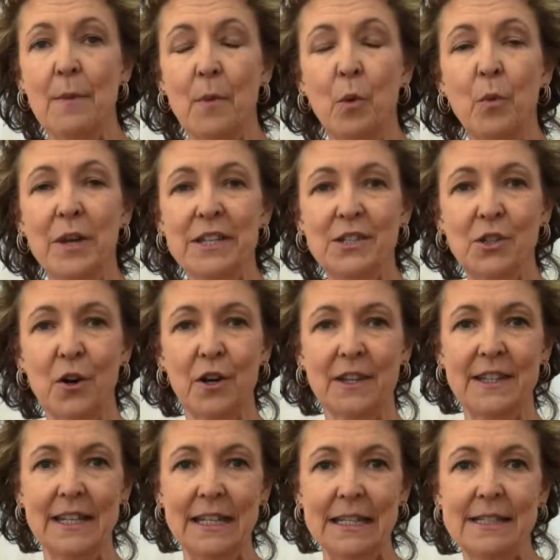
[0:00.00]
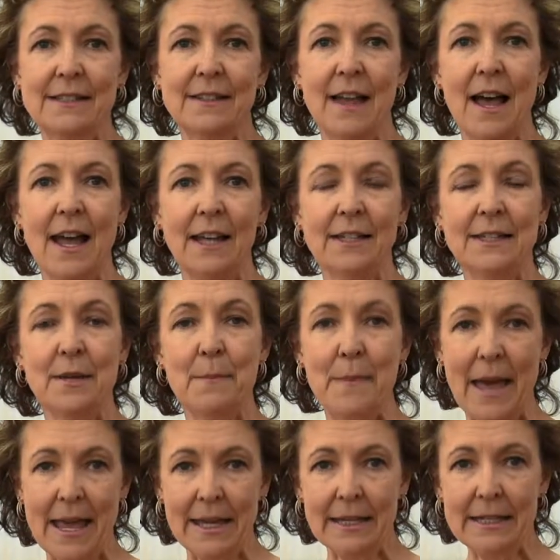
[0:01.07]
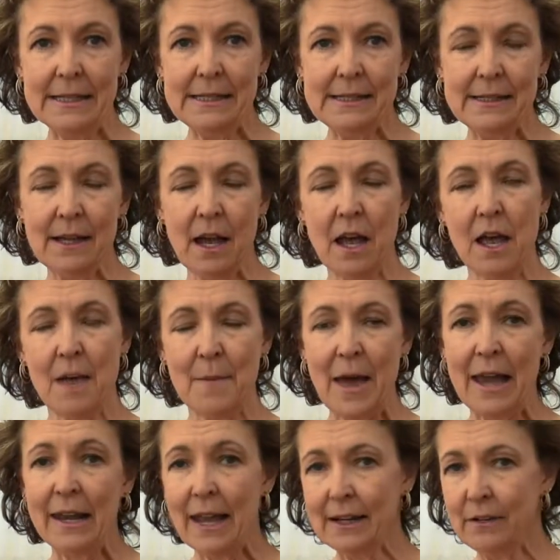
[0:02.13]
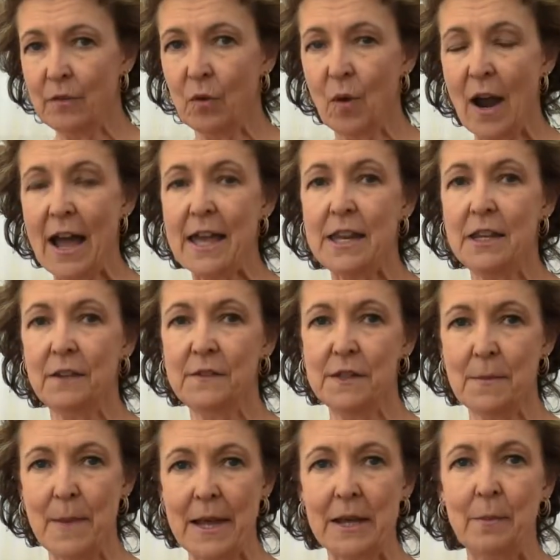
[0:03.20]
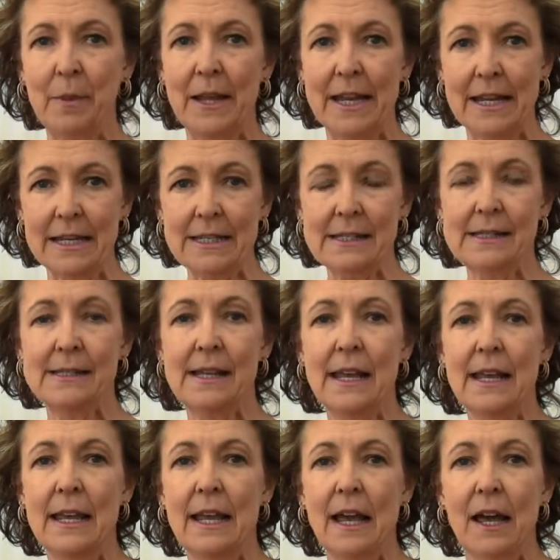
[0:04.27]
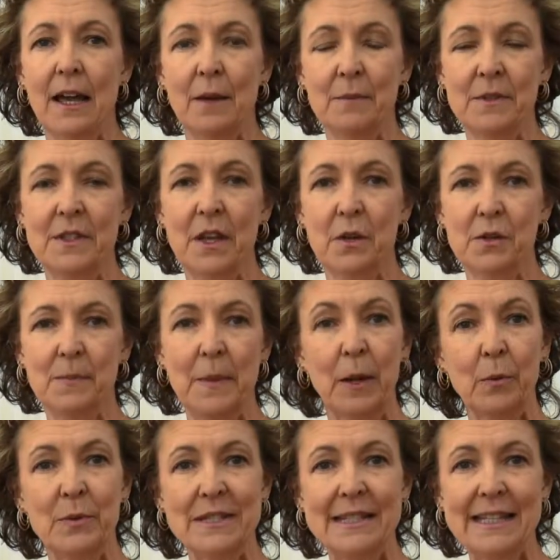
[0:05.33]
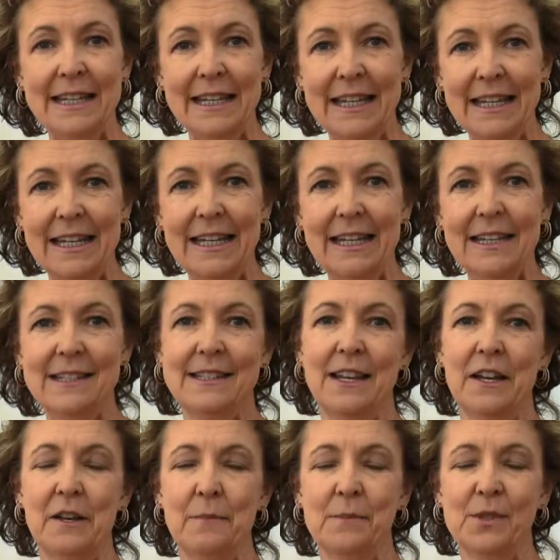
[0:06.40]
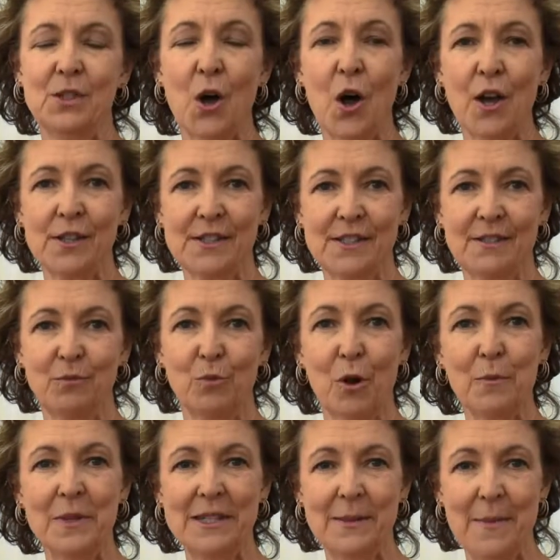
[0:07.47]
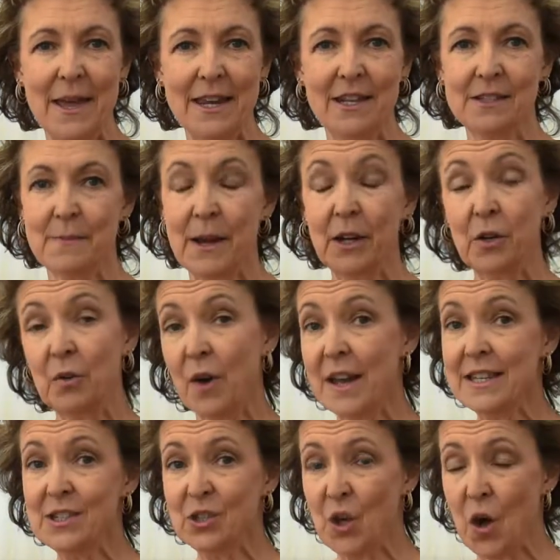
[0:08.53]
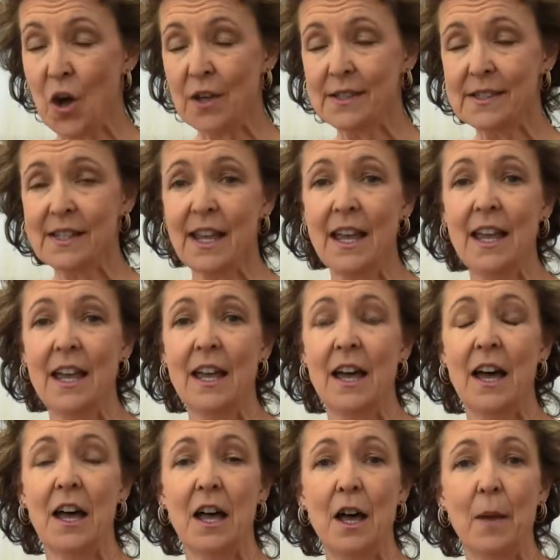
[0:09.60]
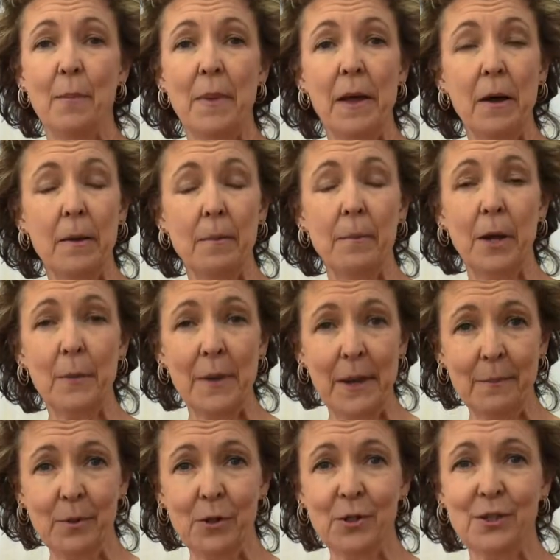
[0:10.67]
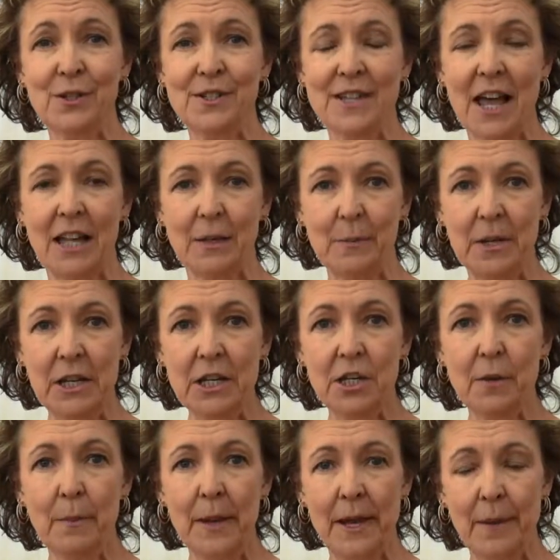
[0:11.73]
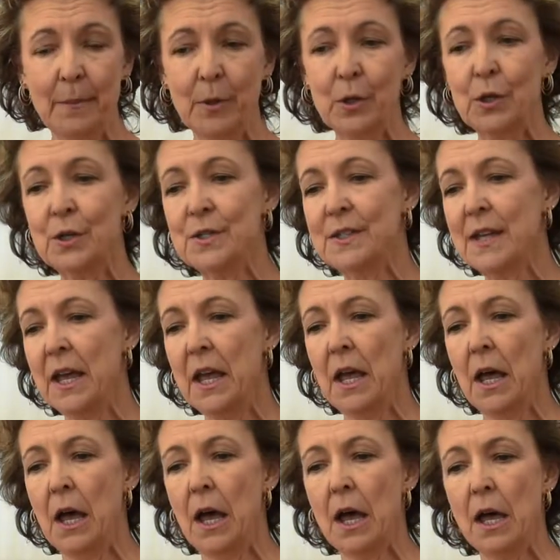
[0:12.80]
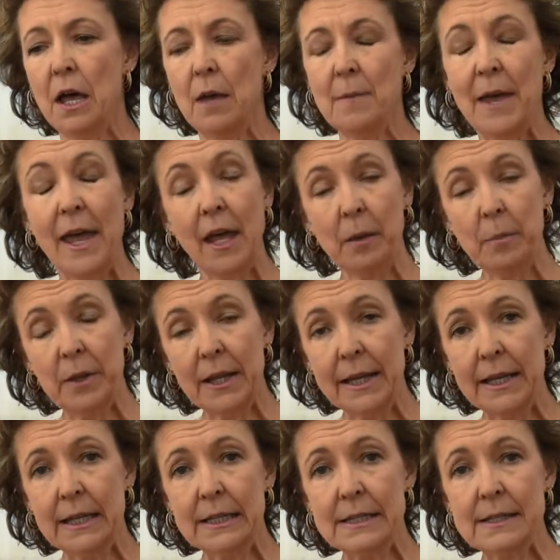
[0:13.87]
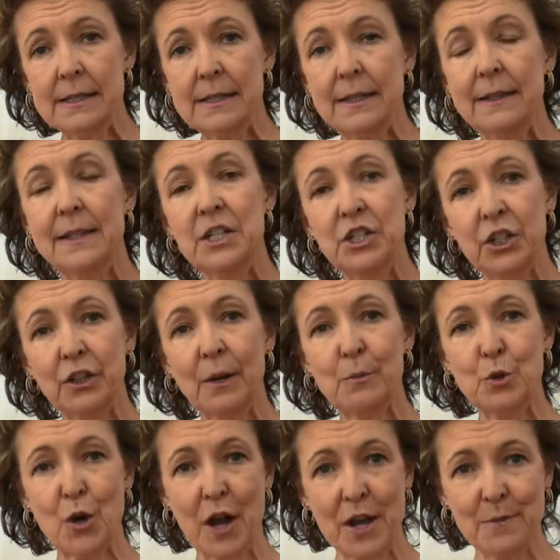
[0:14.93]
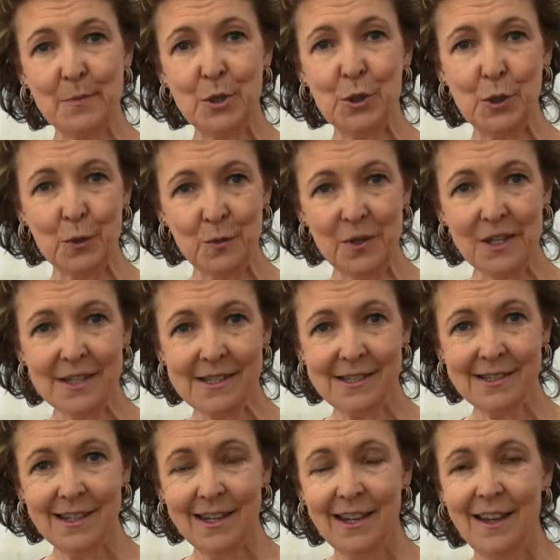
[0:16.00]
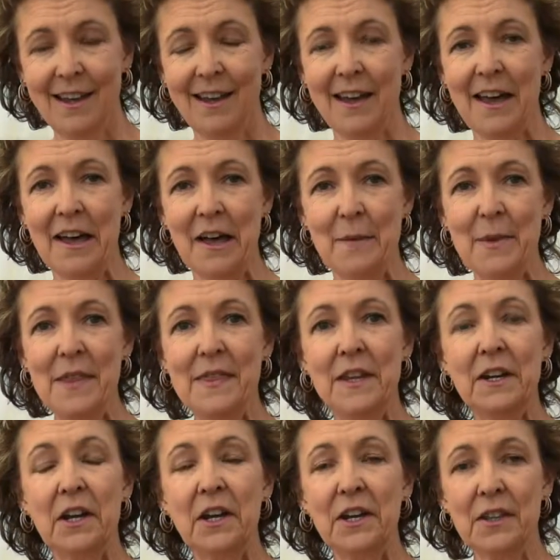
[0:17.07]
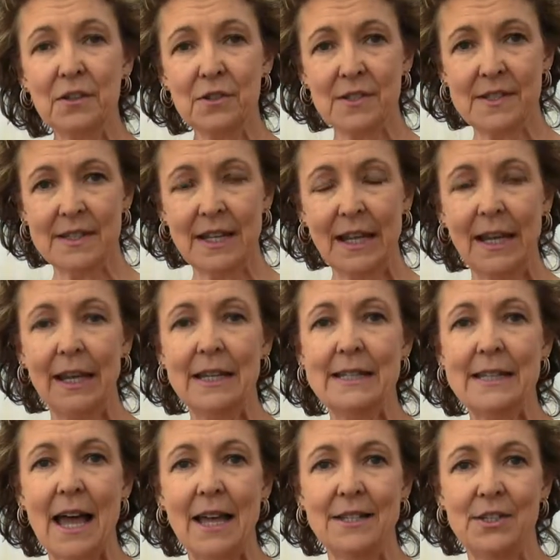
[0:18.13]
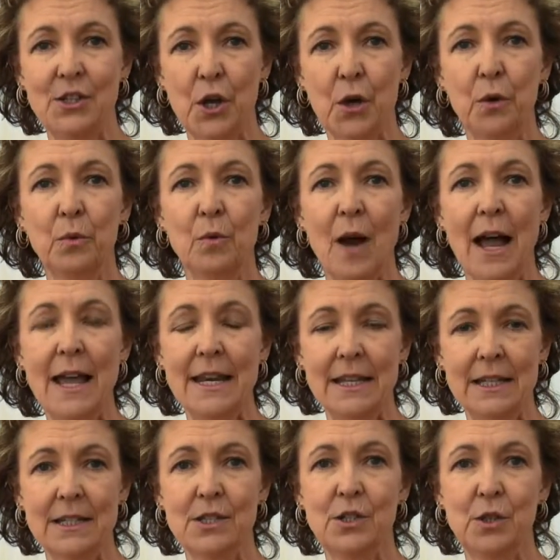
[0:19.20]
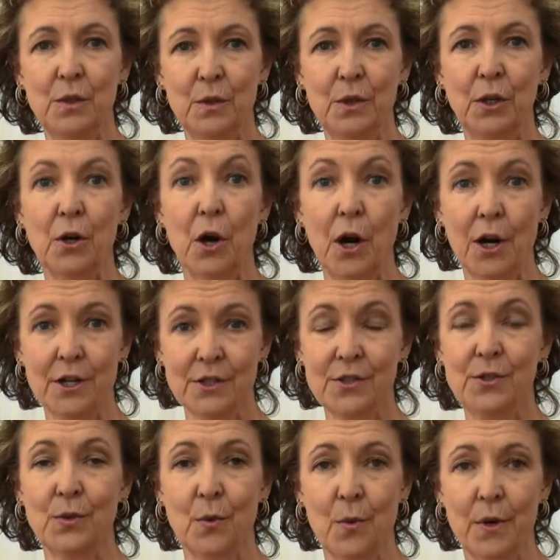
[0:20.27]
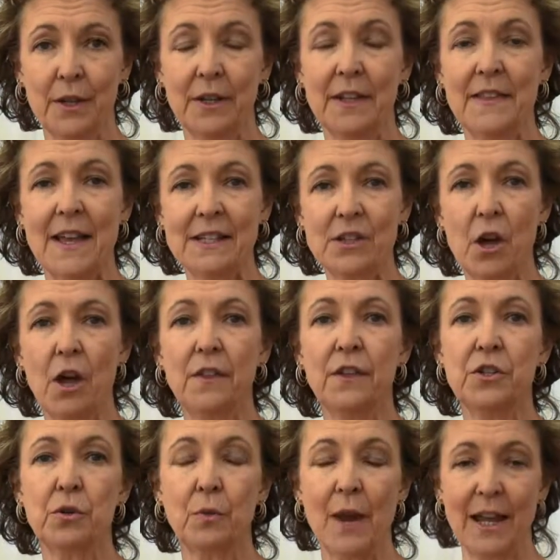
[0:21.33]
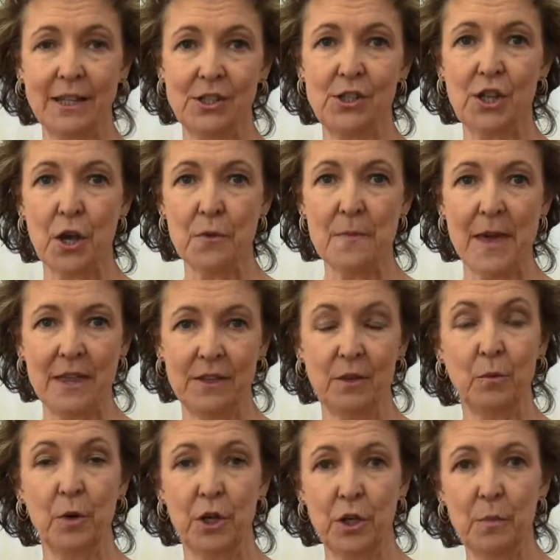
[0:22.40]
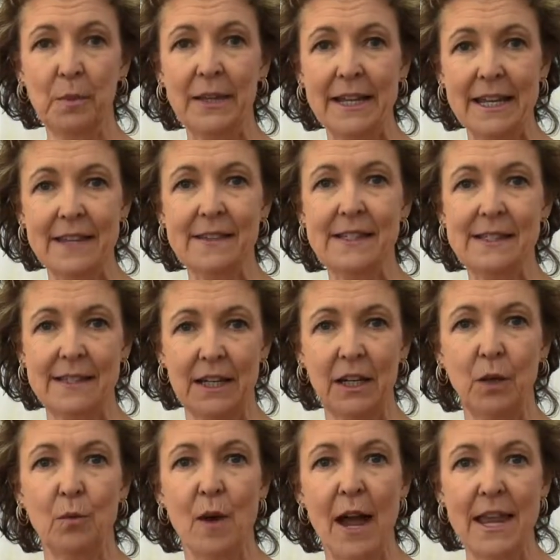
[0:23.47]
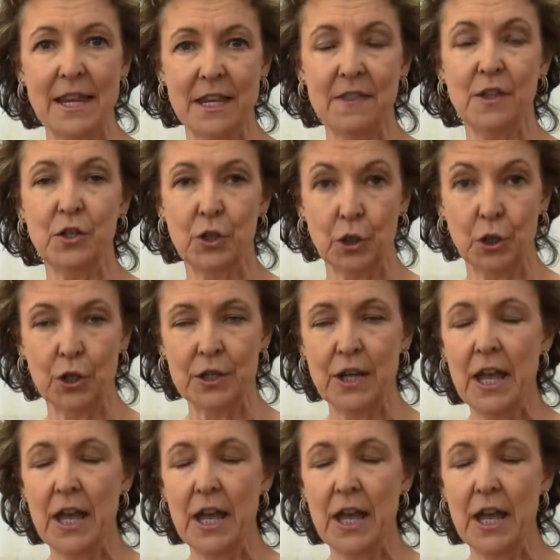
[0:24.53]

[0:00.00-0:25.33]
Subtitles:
We start things like tomatoes. I like a variety of tomato plants. Those big ones to eat, sauce, Roma tomatoes make a great sauce. Bell peppers, jalapeno peppers, eggplants. This year I'm trying petunias. And then other seeds I sow right into the garden soil, and that's called the direct sow method, where you plant the seed right in the dirt